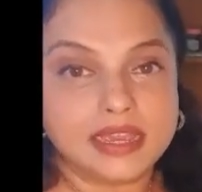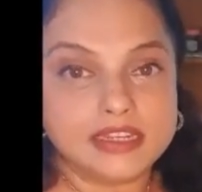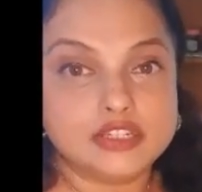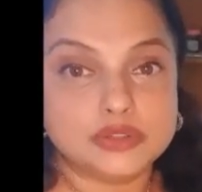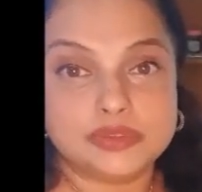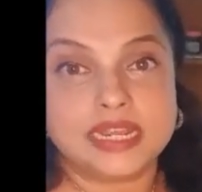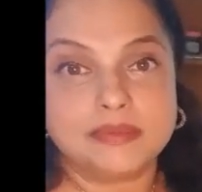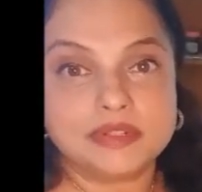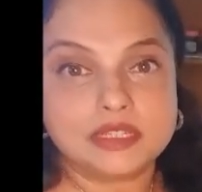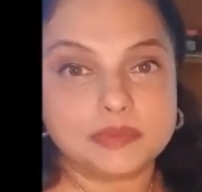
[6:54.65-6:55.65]
in 2
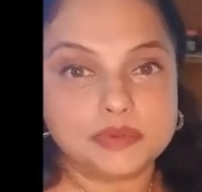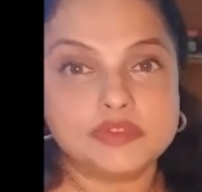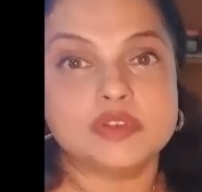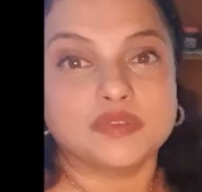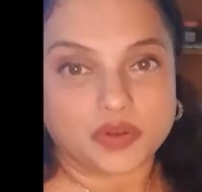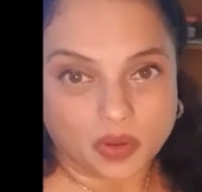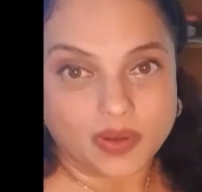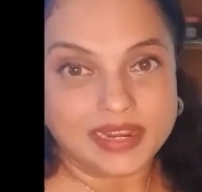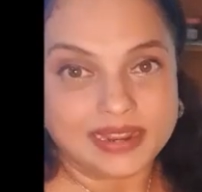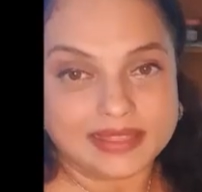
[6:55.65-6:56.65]
tablespoons of
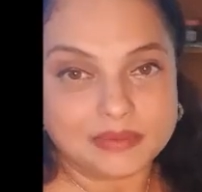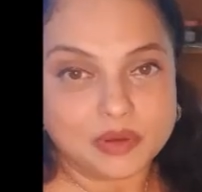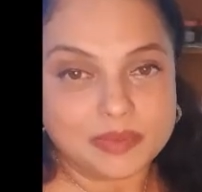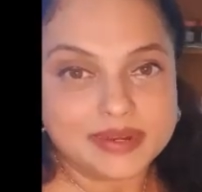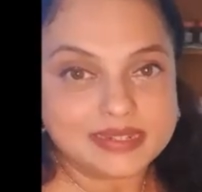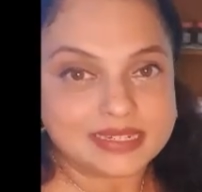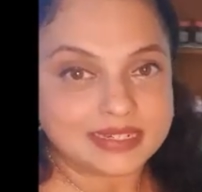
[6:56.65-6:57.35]
oil at the moment.